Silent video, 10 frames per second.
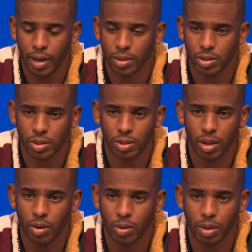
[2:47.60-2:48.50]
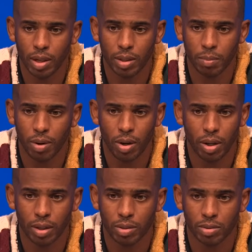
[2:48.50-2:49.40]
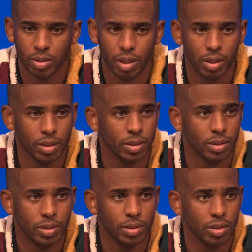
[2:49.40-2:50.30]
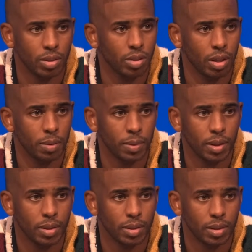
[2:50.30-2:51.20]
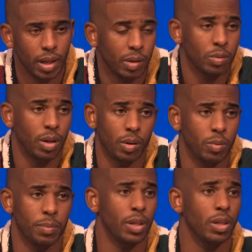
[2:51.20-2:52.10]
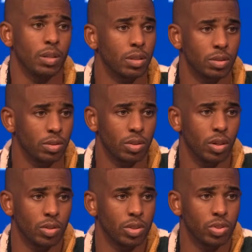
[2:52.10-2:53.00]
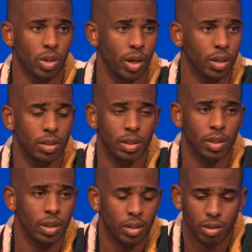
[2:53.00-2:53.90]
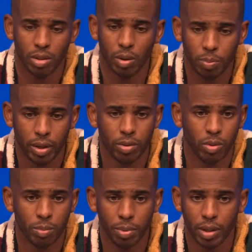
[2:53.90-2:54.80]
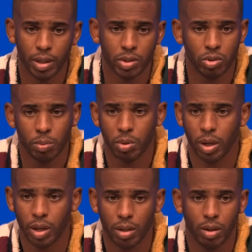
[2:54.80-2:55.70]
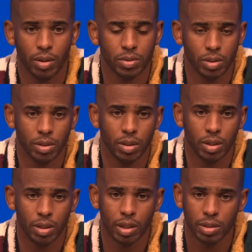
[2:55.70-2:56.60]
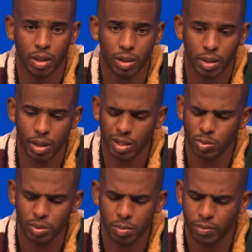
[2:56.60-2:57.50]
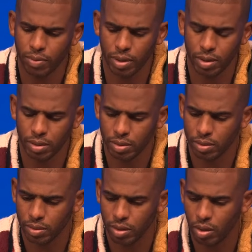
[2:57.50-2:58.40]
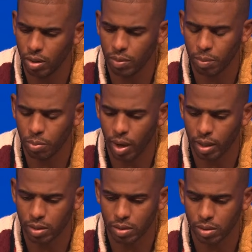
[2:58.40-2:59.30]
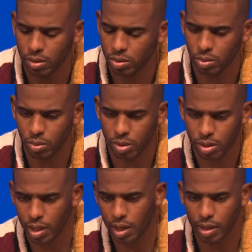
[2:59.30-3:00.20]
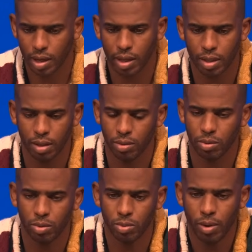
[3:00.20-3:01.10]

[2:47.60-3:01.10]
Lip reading: And just knowing that the ball ain't going to stick. You know what I mean? Like with me either, you know, just trying to, you know, play through the bigs, dribble handoffs and things like that. That's what's been fun, you know, even in practice, two on the side, got cut through